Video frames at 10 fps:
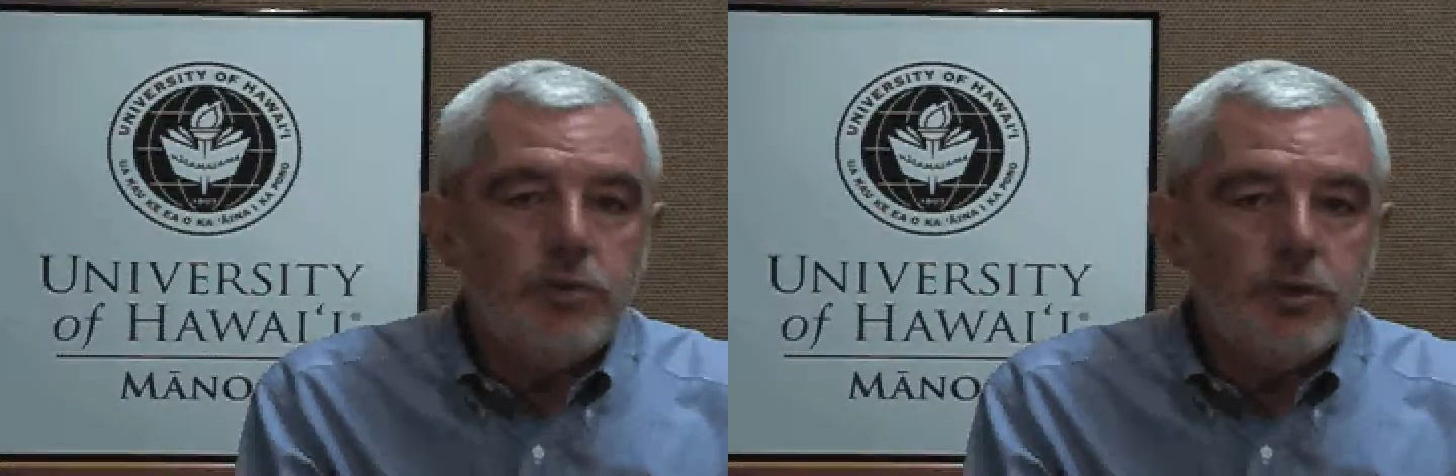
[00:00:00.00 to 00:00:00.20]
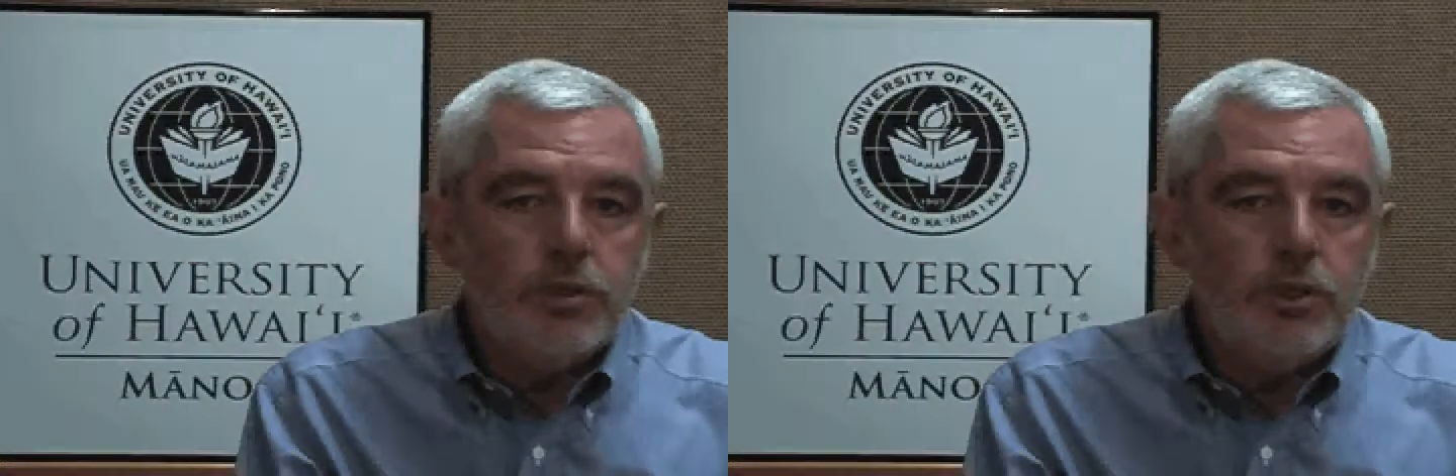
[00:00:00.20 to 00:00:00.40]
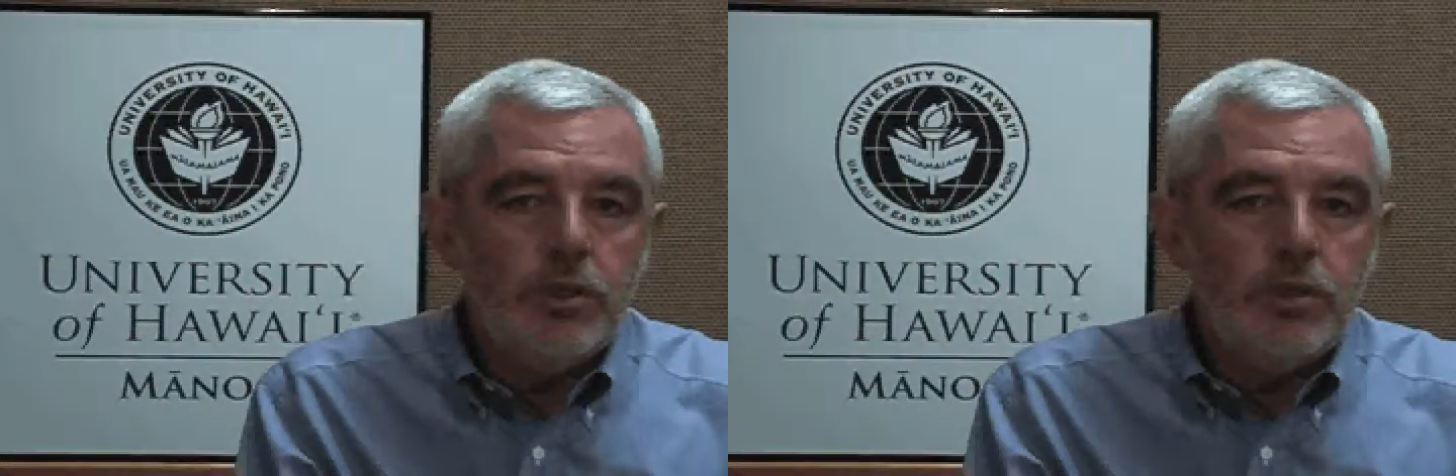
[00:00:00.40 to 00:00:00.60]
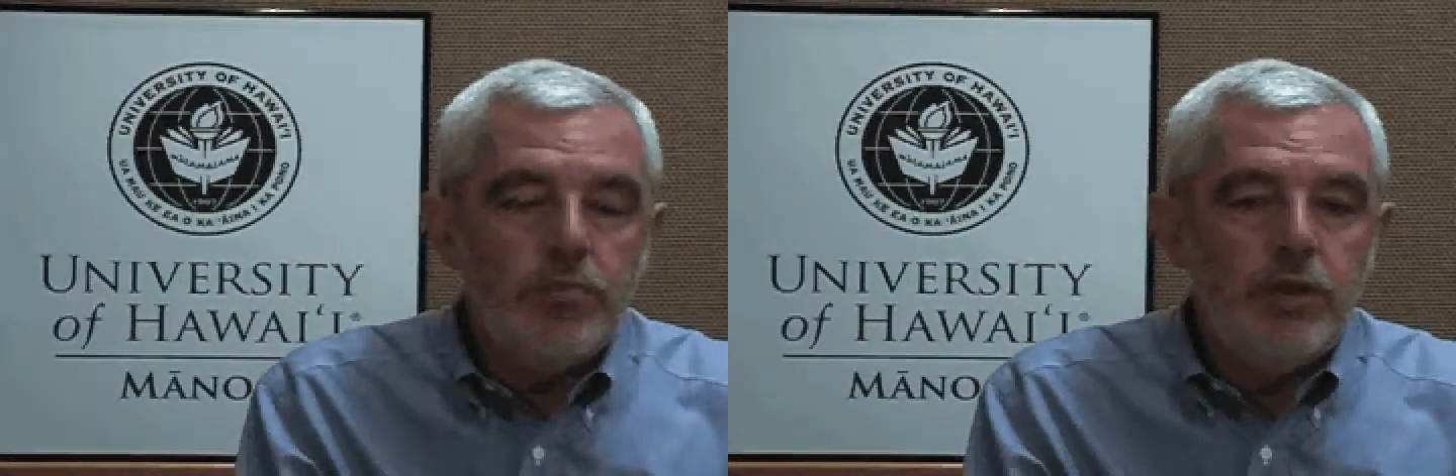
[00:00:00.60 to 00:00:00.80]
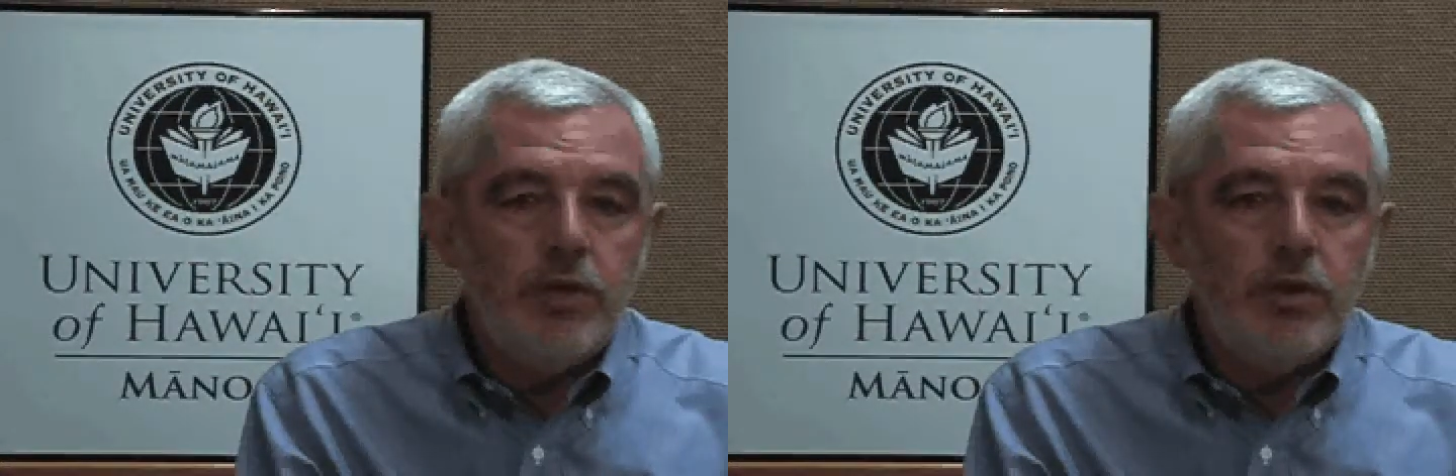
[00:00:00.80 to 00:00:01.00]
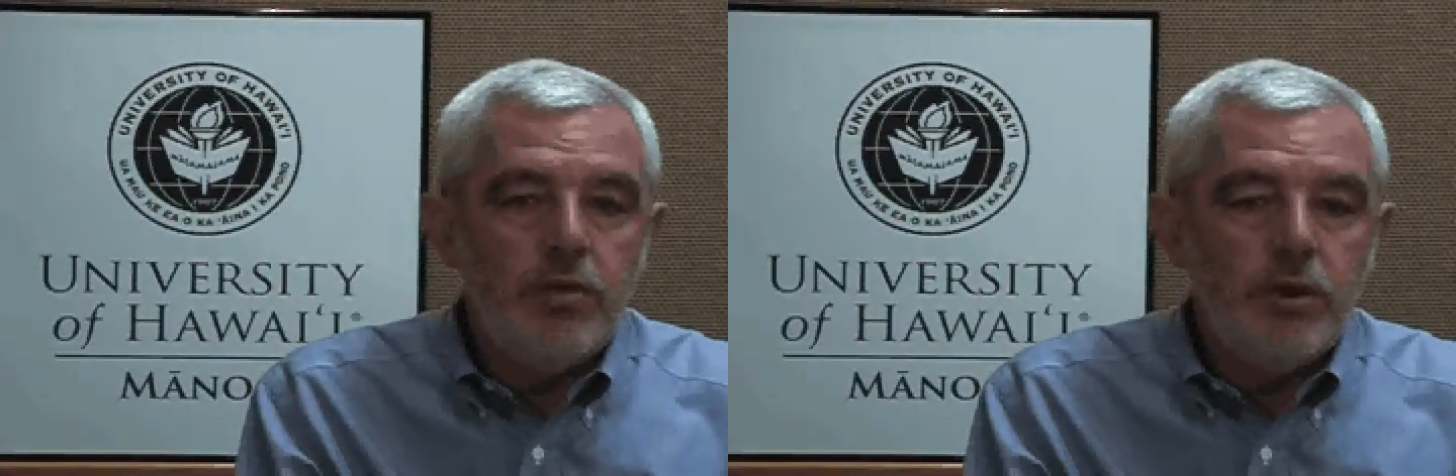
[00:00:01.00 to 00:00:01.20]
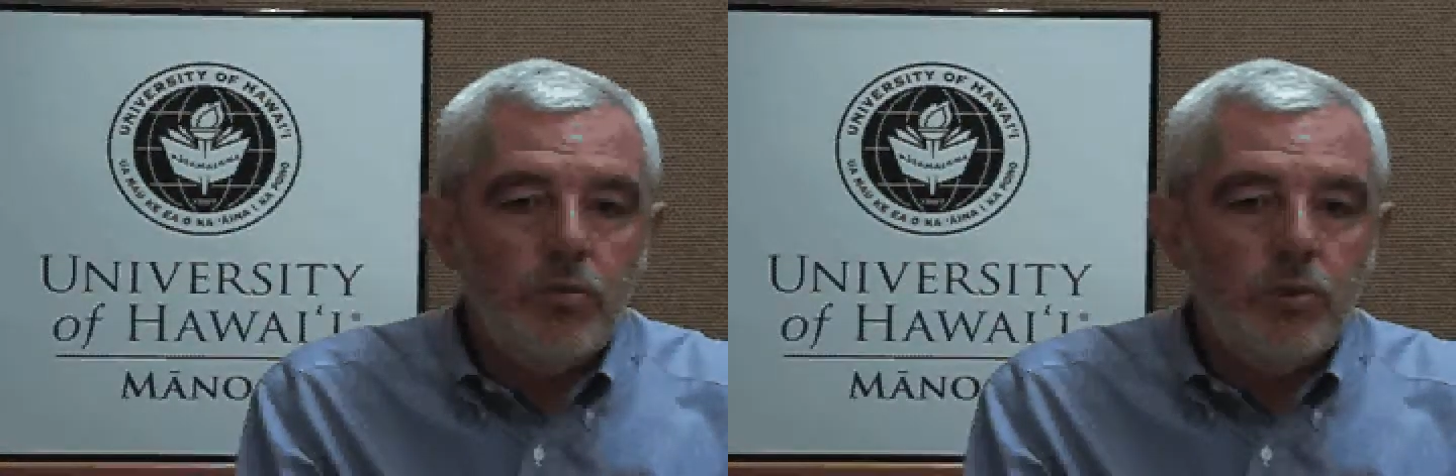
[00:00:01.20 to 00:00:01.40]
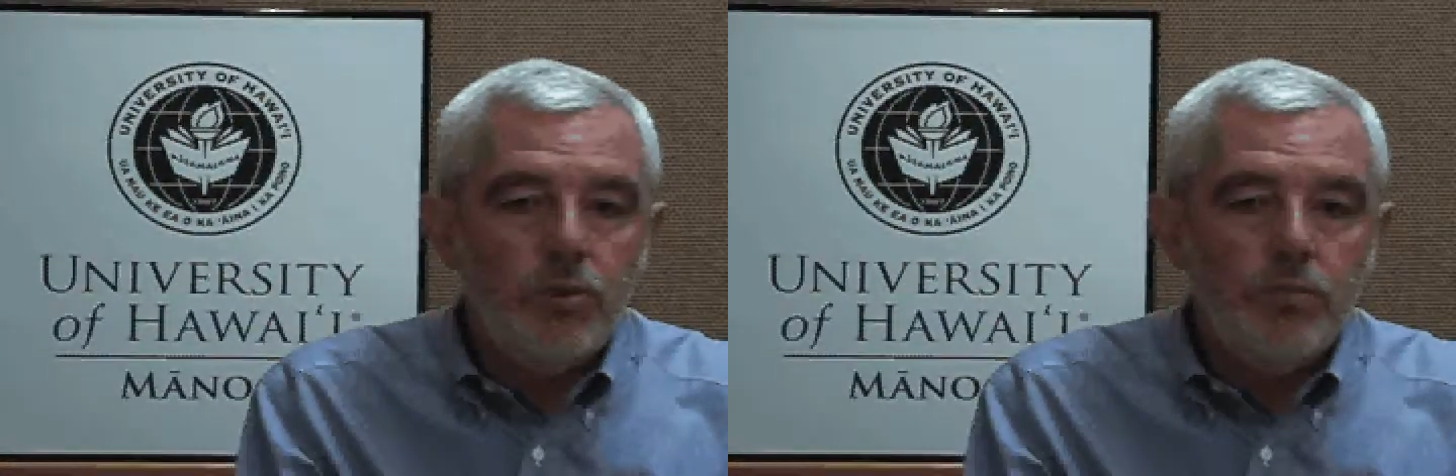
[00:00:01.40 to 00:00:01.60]
us in the humanitarian
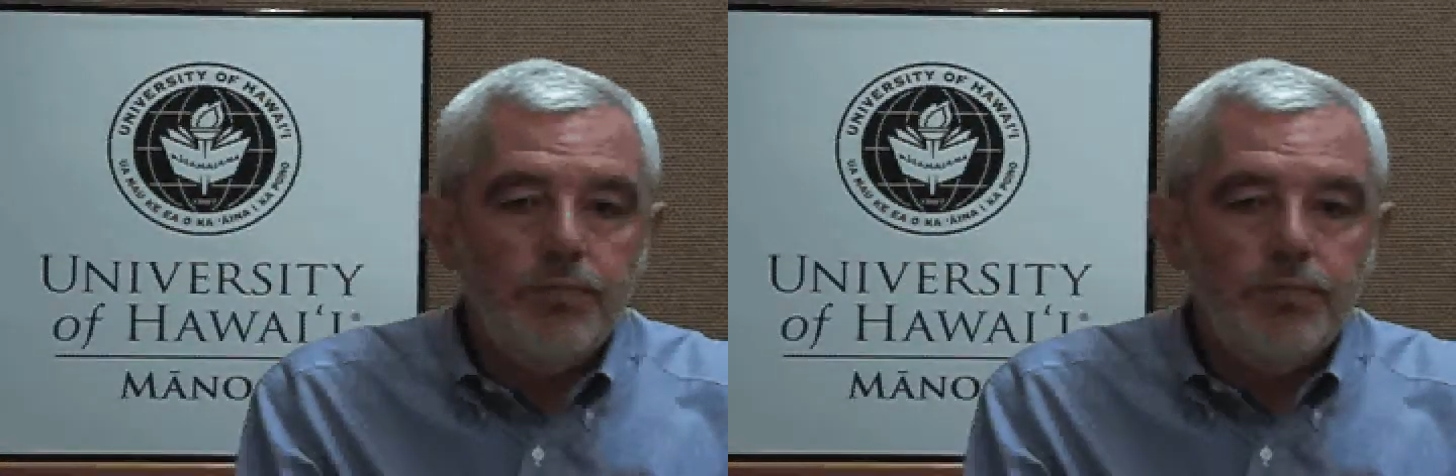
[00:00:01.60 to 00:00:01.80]
world?